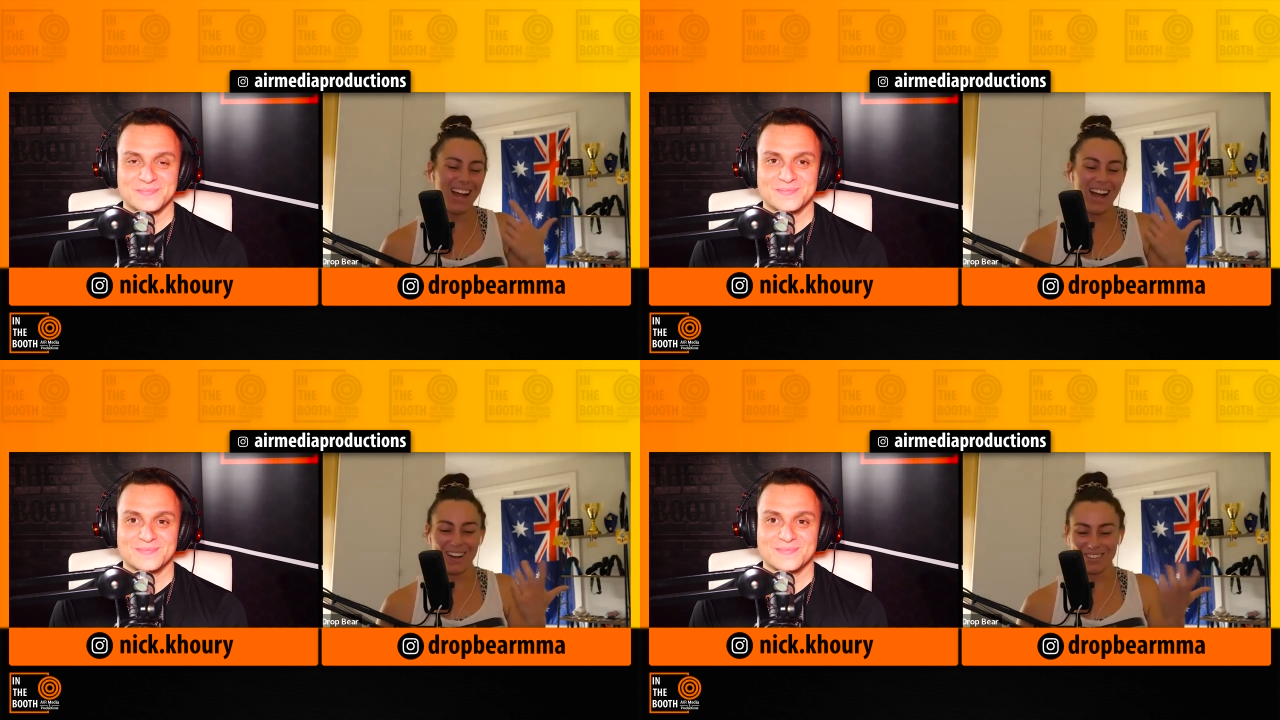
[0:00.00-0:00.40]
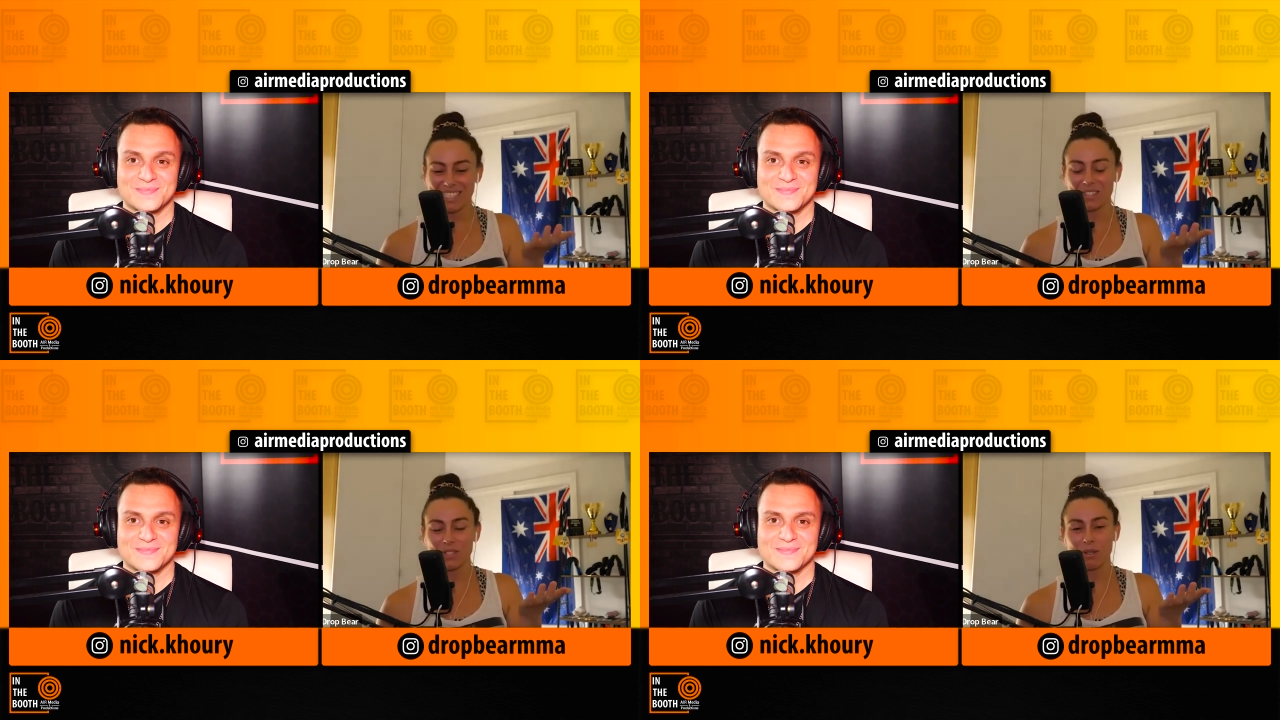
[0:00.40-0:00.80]
Speaker 1: I was
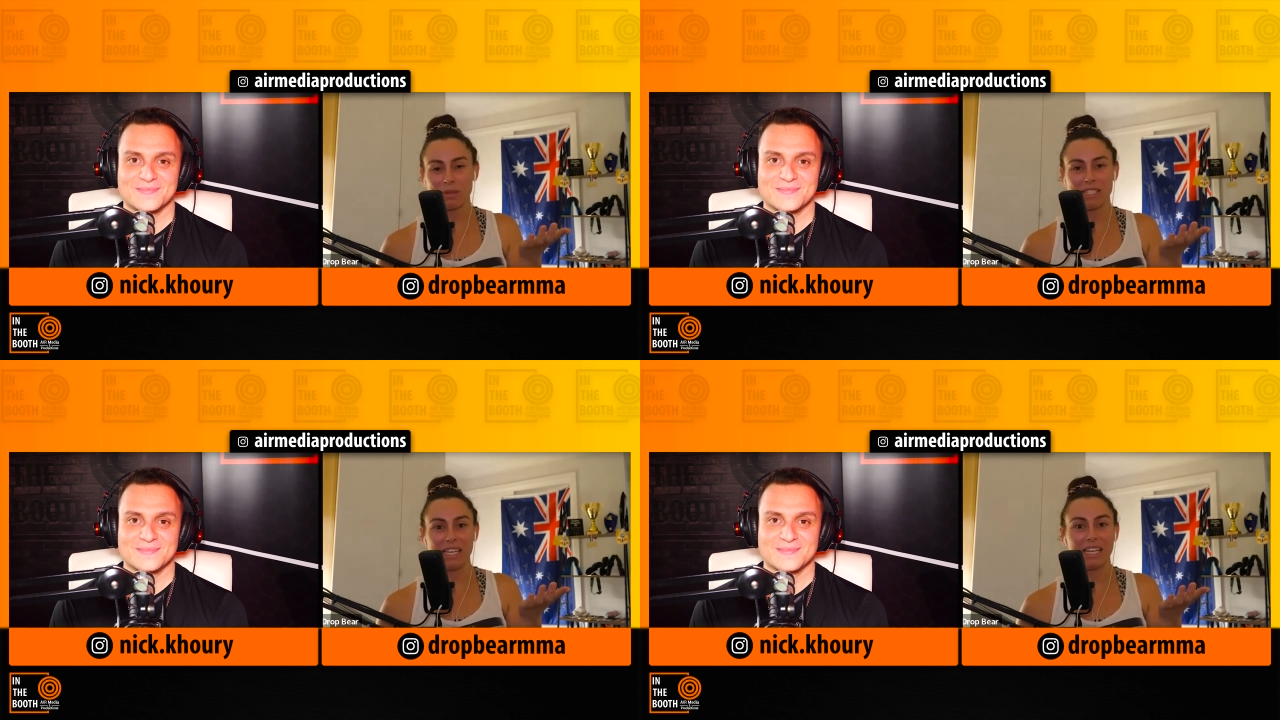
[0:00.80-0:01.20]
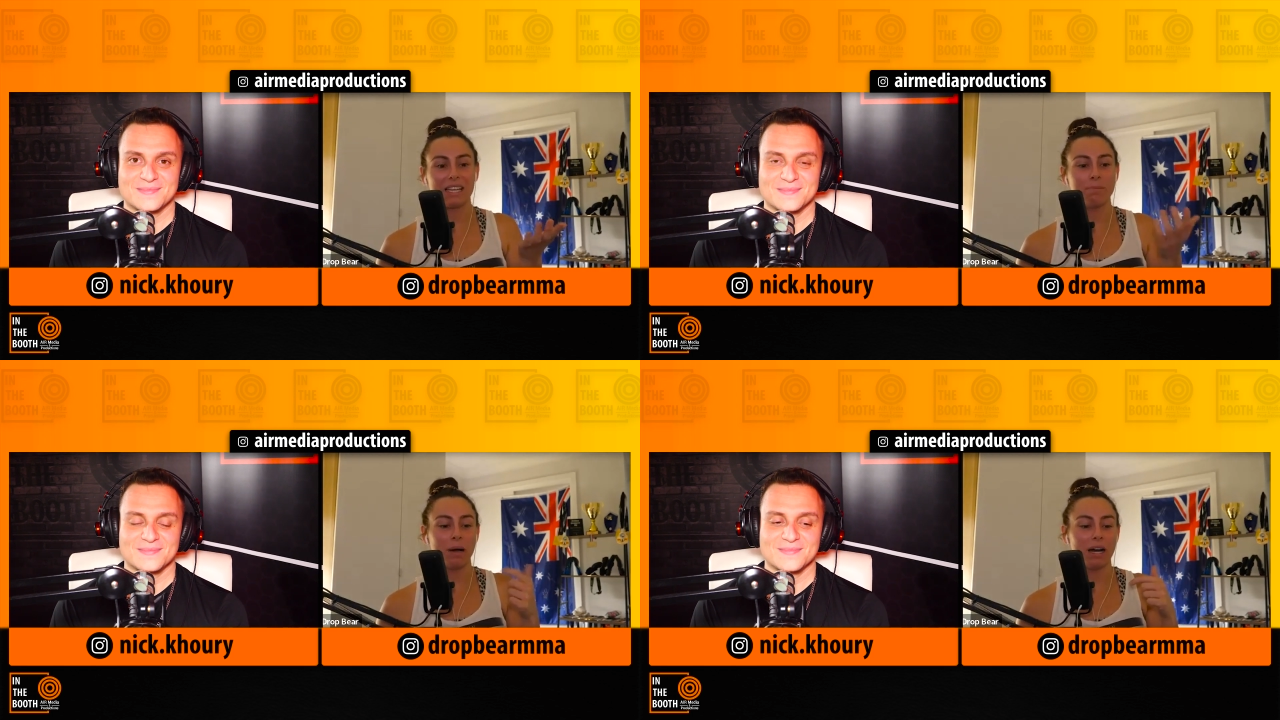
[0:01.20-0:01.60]
still super sick,
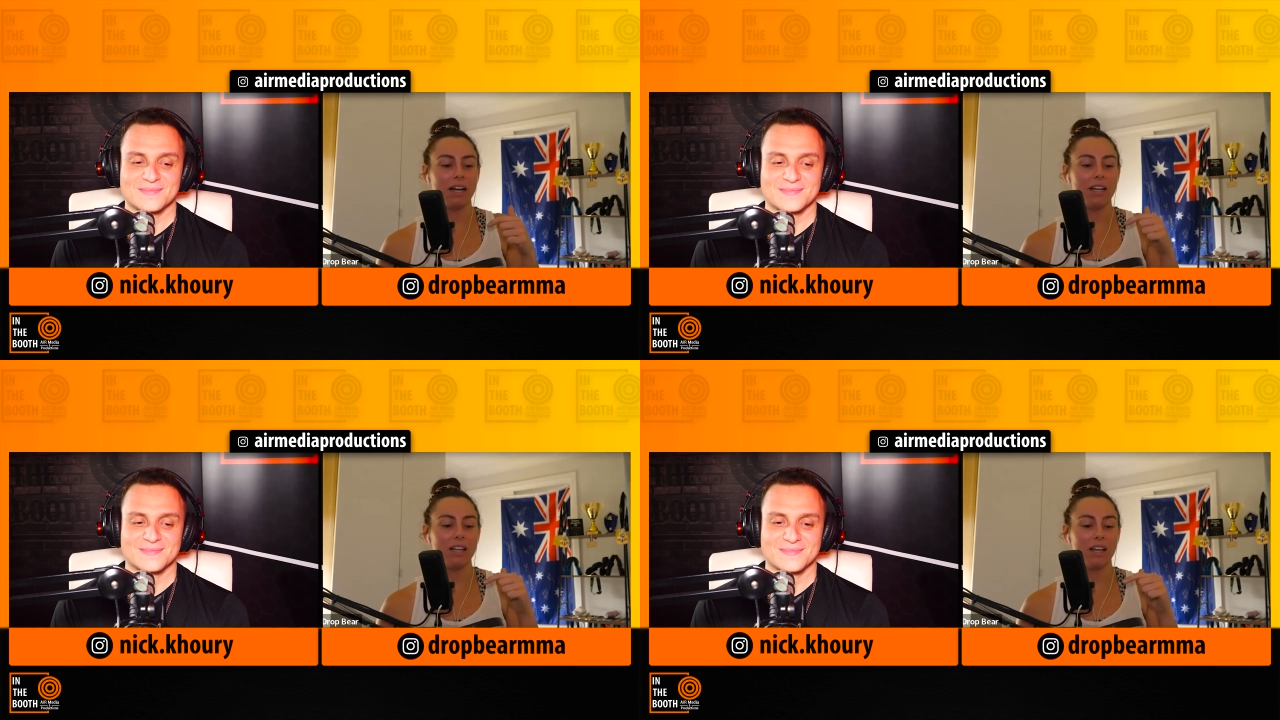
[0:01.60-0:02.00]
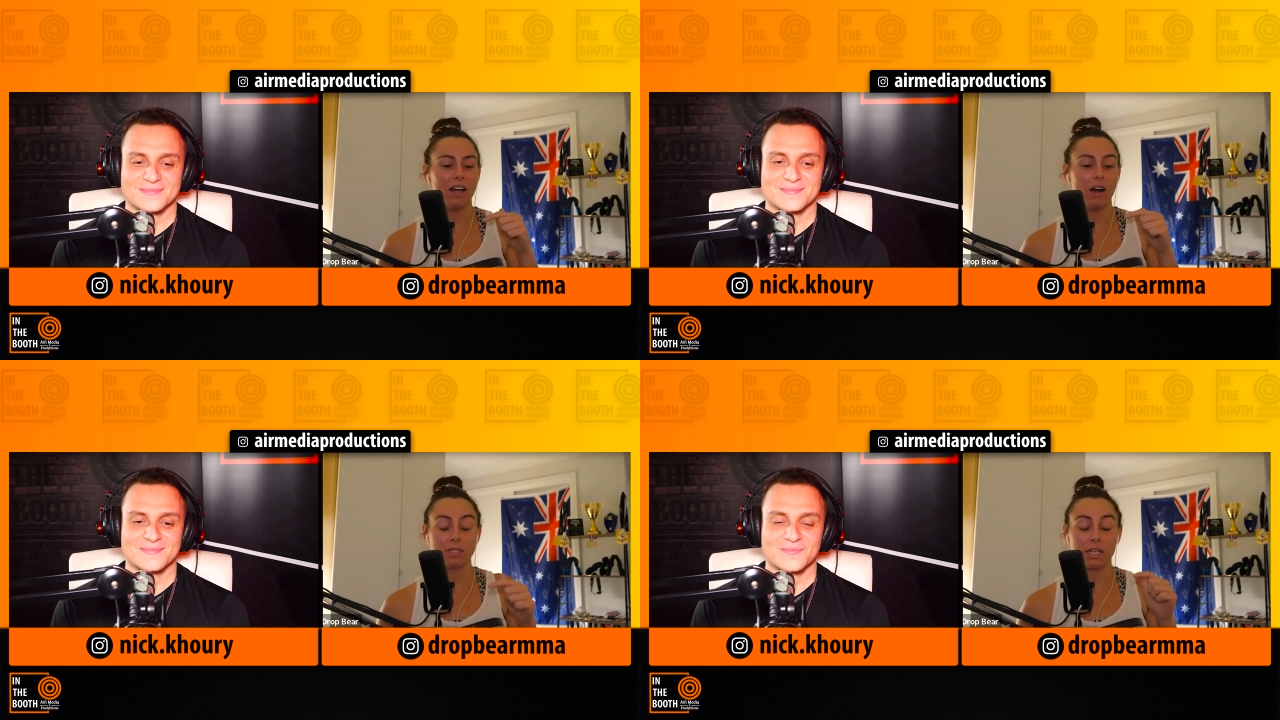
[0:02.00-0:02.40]
but
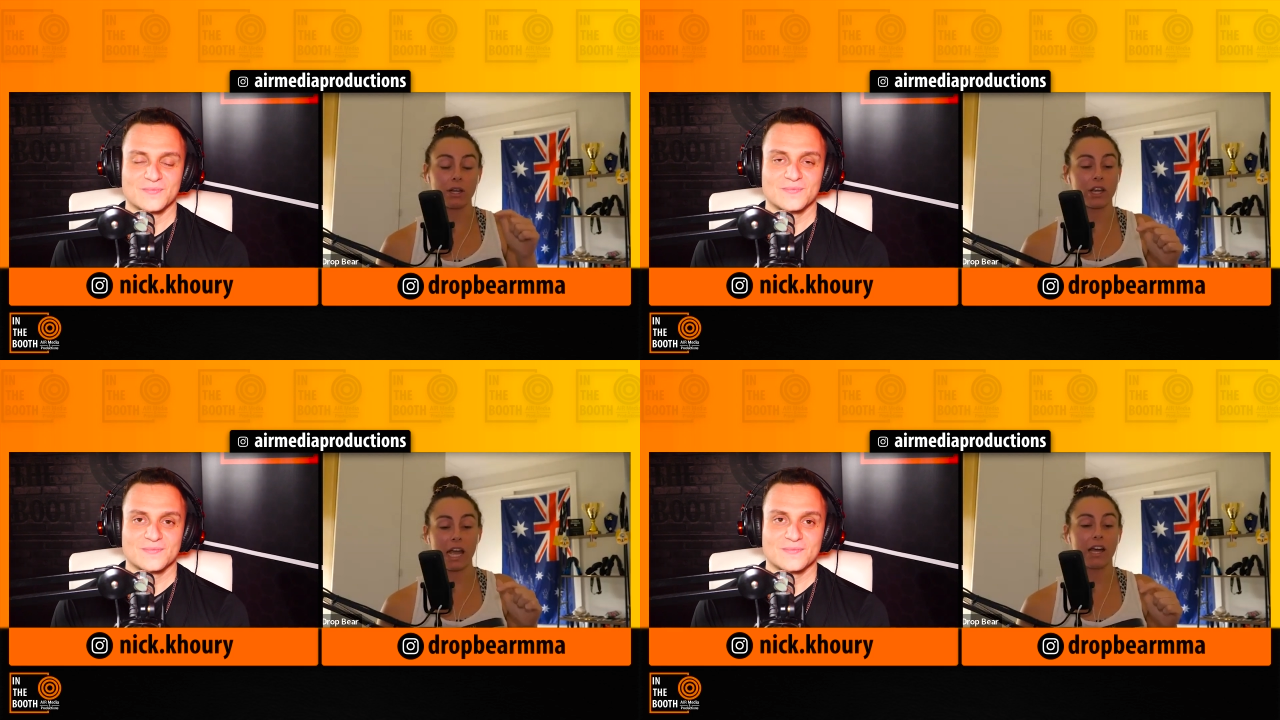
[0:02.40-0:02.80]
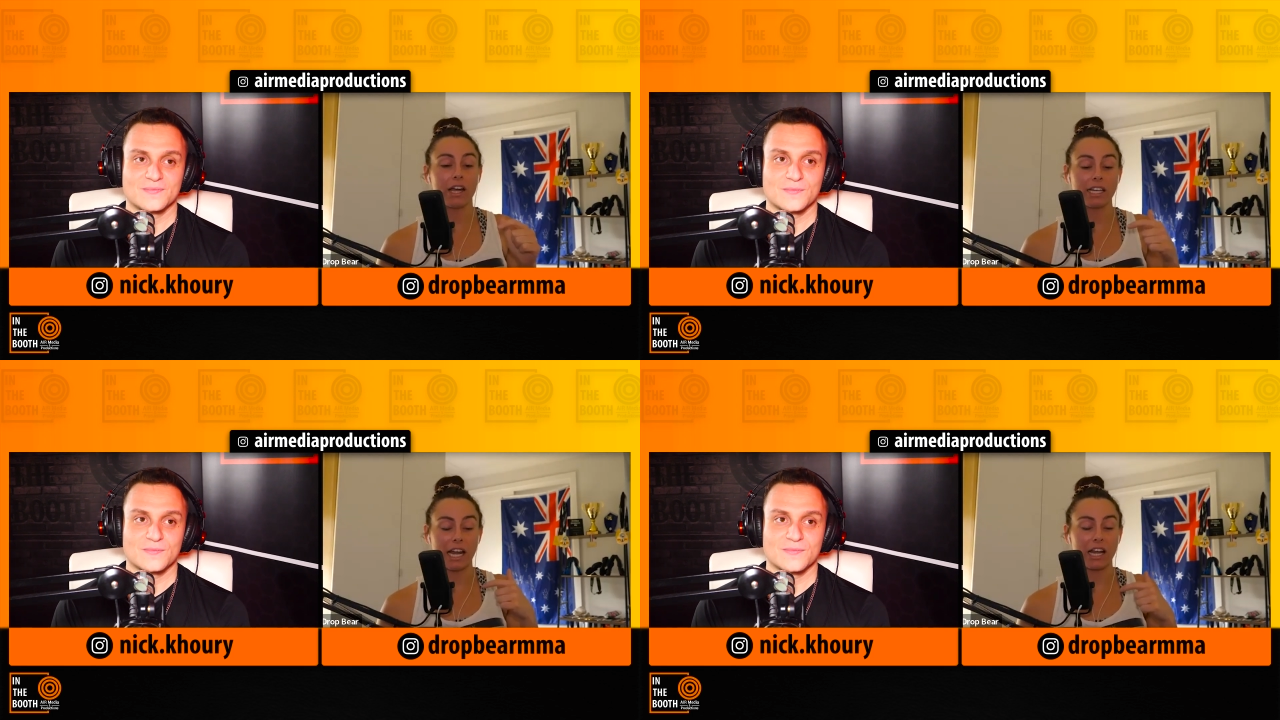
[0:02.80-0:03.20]
I was like, okay, I
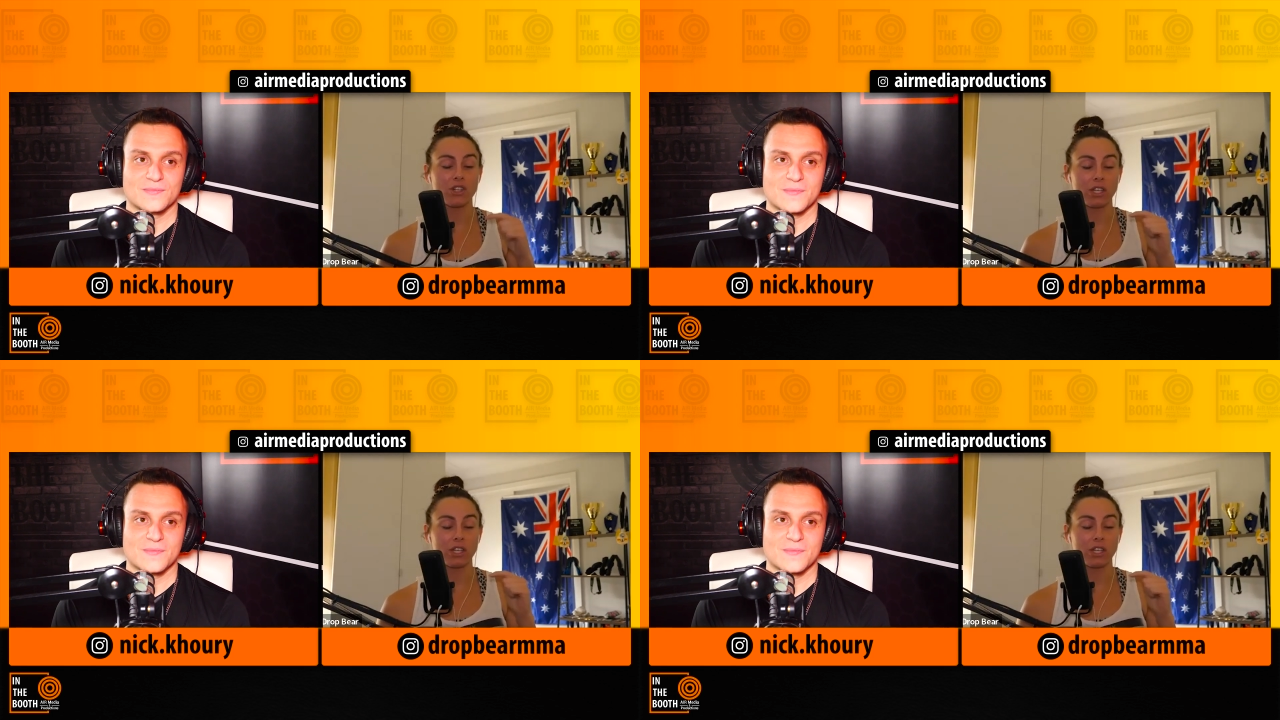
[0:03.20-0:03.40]
can actually